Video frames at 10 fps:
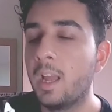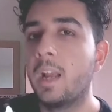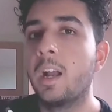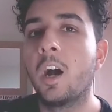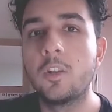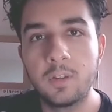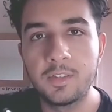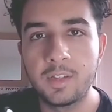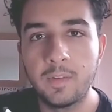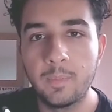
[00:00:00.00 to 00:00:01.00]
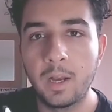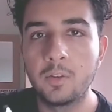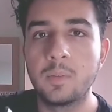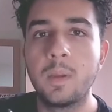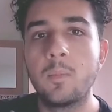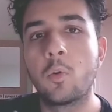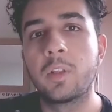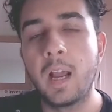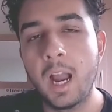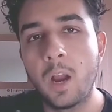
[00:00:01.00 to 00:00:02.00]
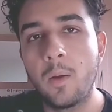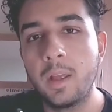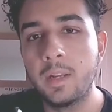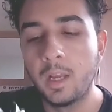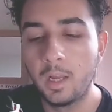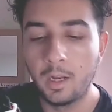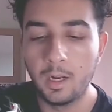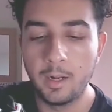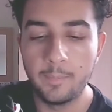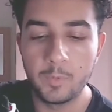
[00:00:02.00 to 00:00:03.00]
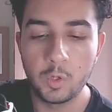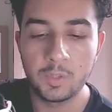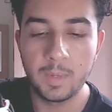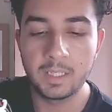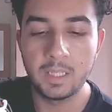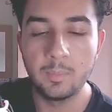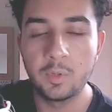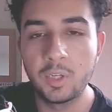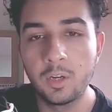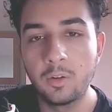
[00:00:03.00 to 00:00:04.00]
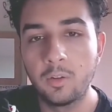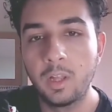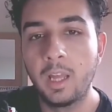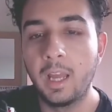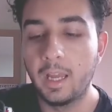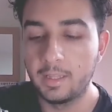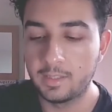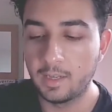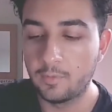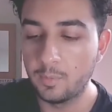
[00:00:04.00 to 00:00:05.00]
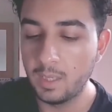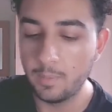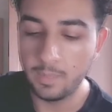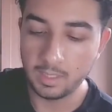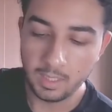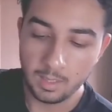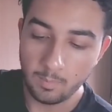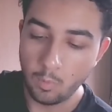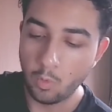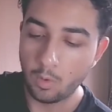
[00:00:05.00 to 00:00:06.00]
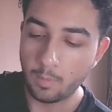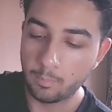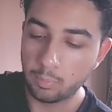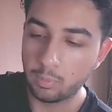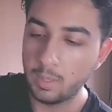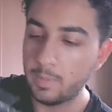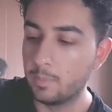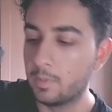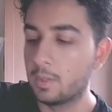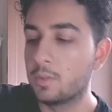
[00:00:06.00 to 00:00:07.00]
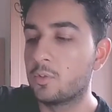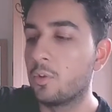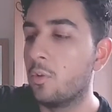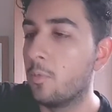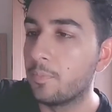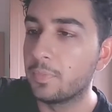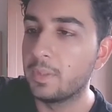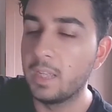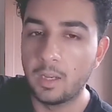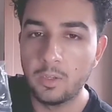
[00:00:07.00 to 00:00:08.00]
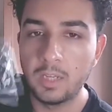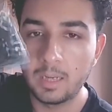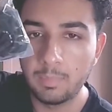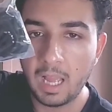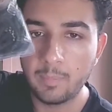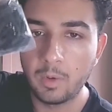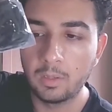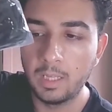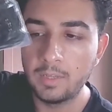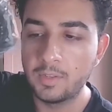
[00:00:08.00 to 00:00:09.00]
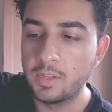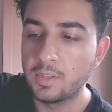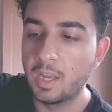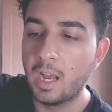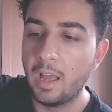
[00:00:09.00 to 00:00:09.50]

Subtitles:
170 pounds, a bit more on the higher end. So you're expecting the material and stuff to be a bit more premium. So yeah, you get a black pair of laces. I